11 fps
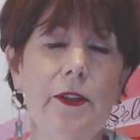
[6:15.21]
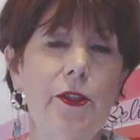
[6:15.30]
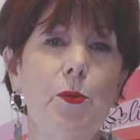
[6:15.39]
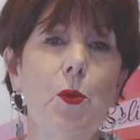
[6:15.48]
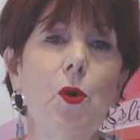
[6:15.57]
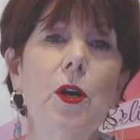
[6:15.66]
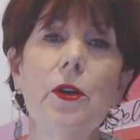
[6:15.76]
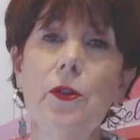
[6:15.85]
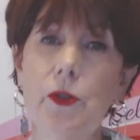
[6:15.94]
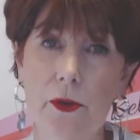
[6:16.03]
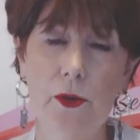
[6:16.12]
the
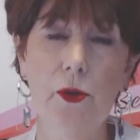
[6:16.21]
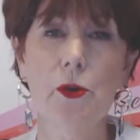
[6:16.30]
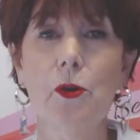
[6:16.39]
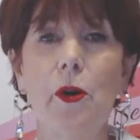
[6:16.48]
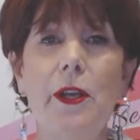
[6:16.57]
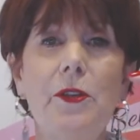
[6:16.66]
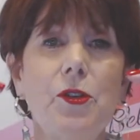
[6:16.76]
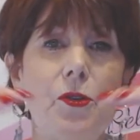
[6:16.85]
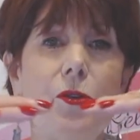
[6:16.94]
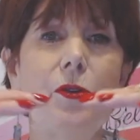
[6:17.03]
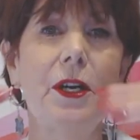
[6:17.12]
more you're going
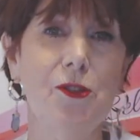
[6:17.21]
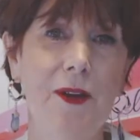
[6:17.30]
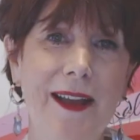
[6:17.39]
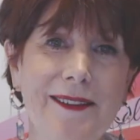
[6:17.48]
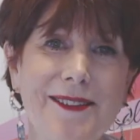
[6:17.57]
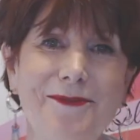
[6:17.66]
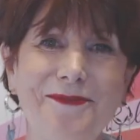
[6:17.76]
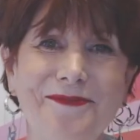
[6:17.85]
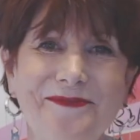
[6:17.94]
to attract.